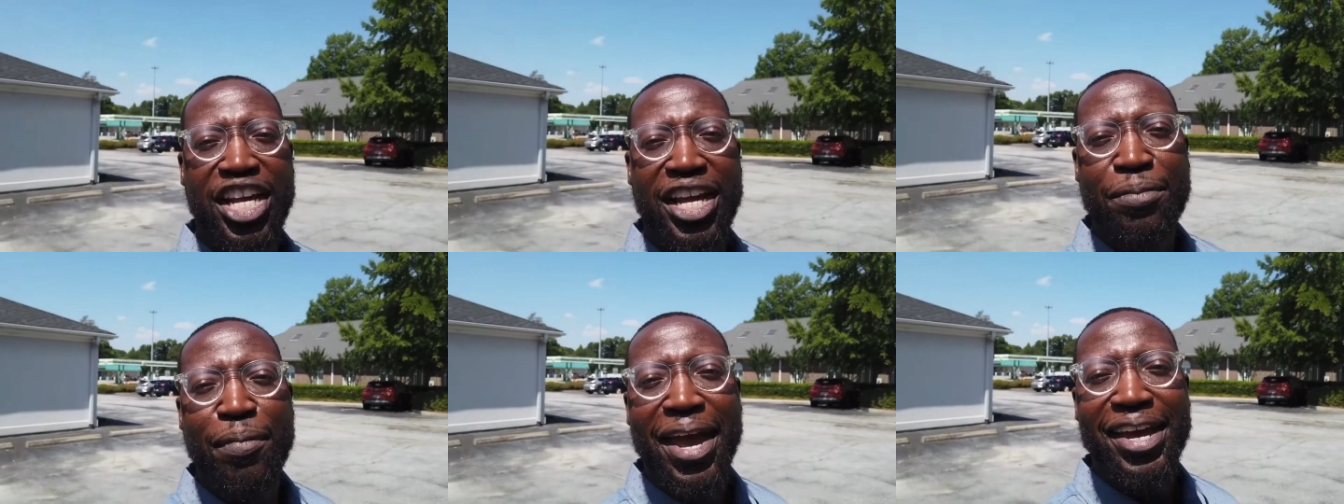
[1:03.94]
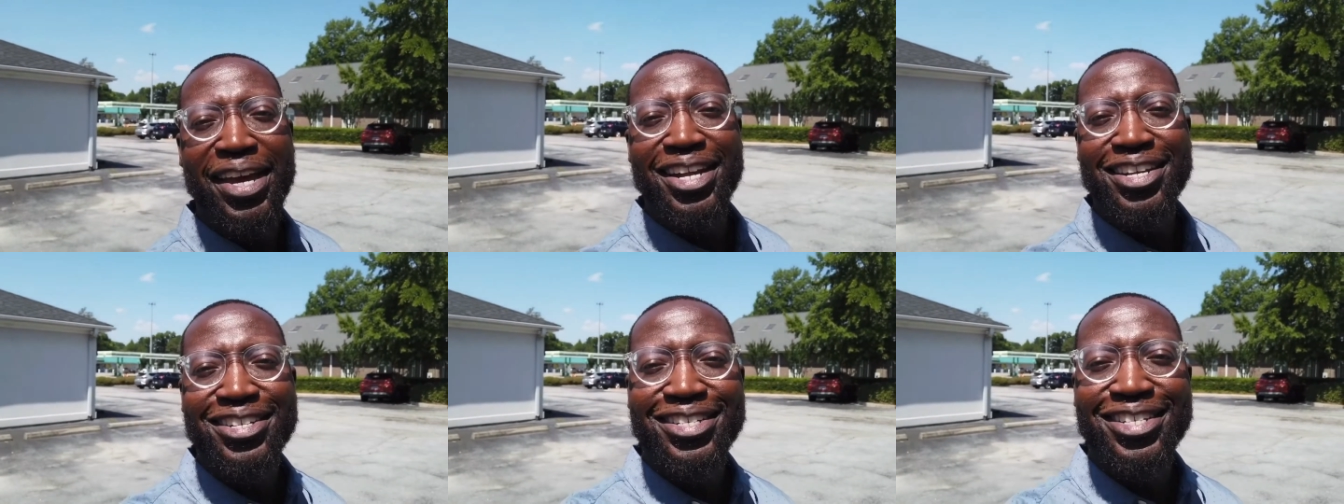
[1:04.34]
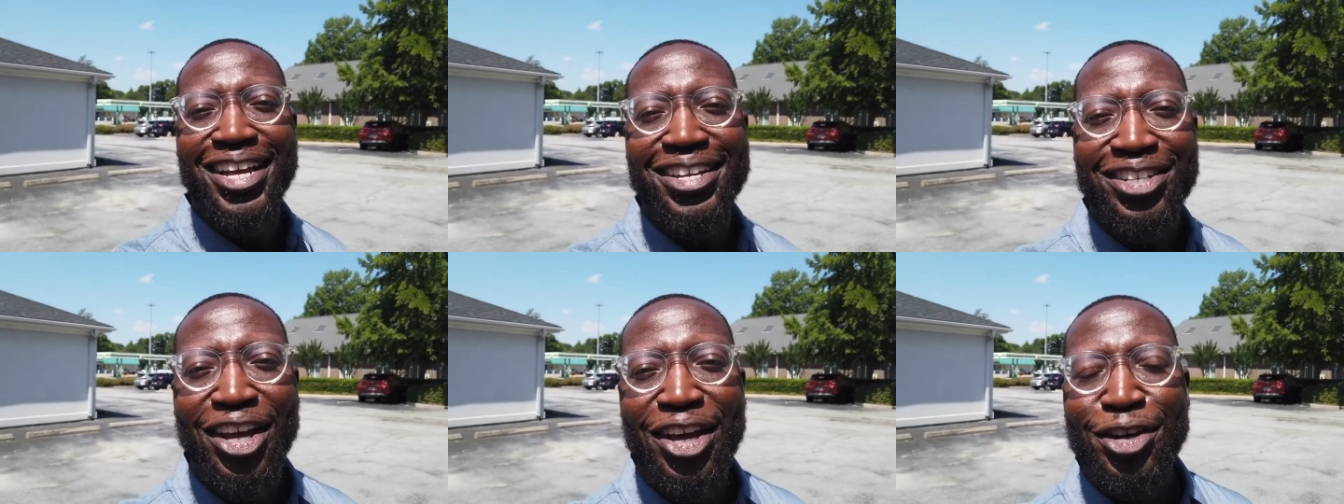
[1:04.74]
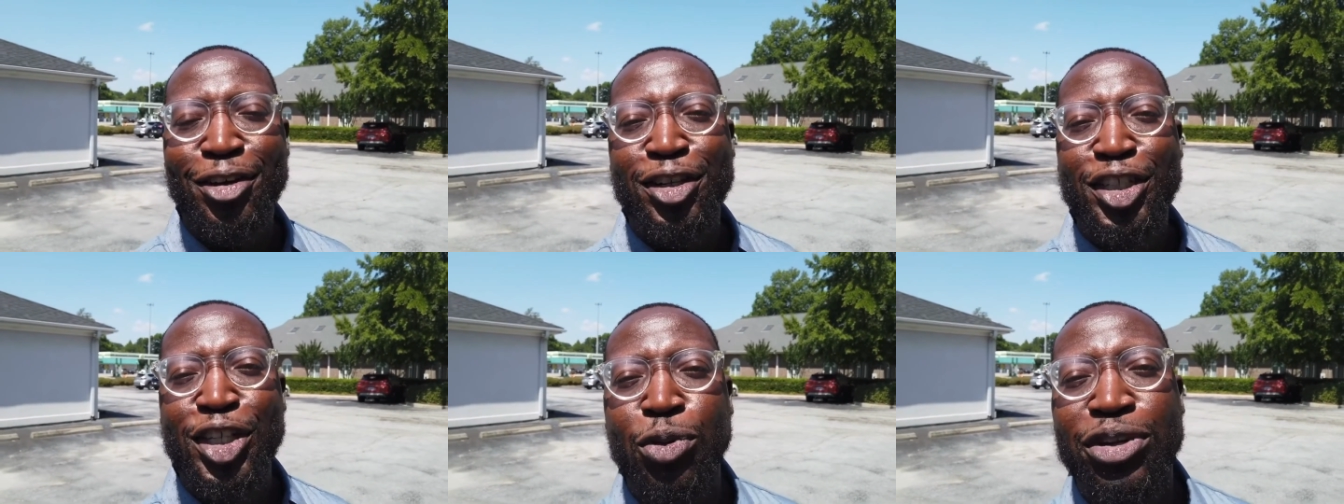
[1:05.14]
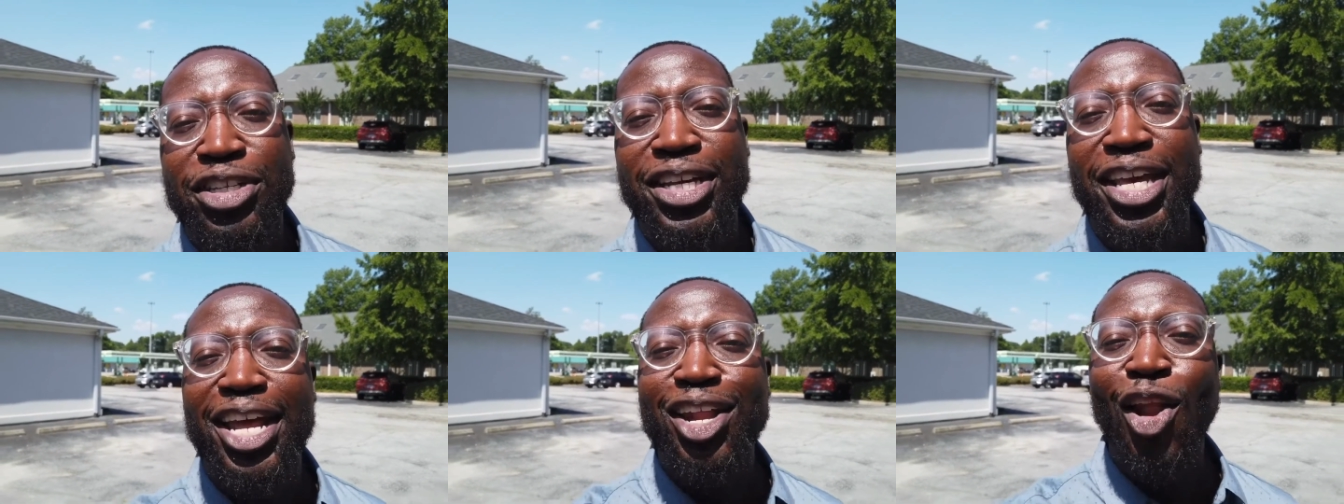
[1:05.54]
which didn't make any sense because
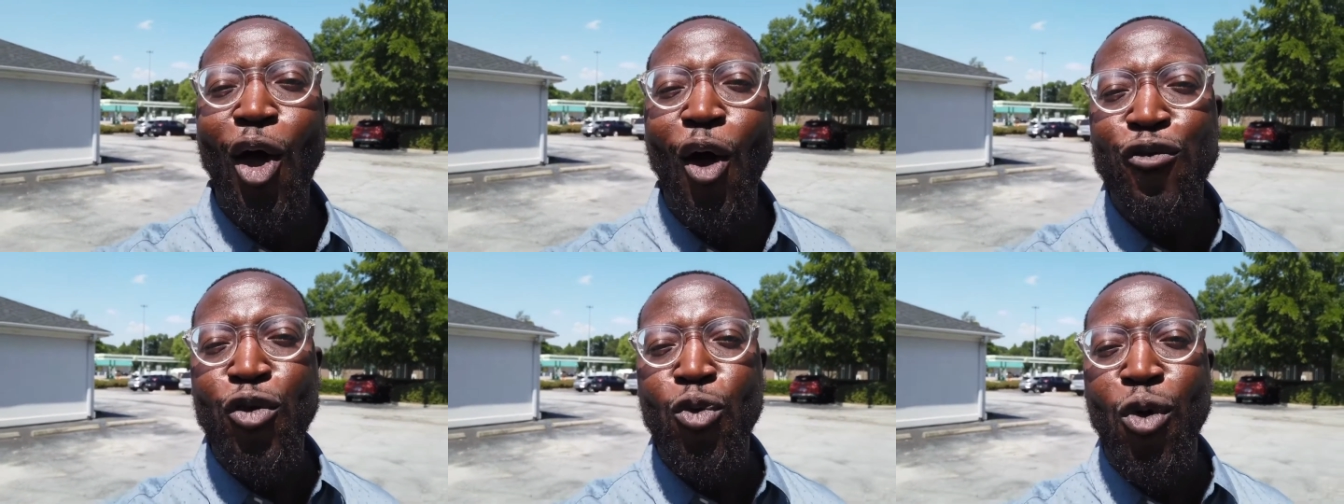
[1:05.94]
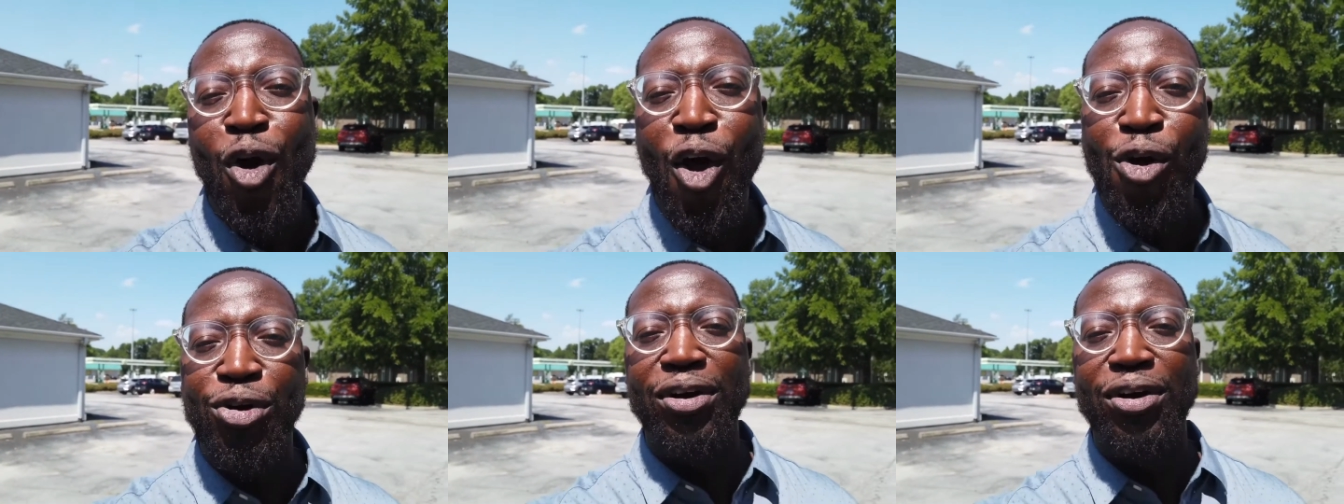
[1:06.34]
she was getting off of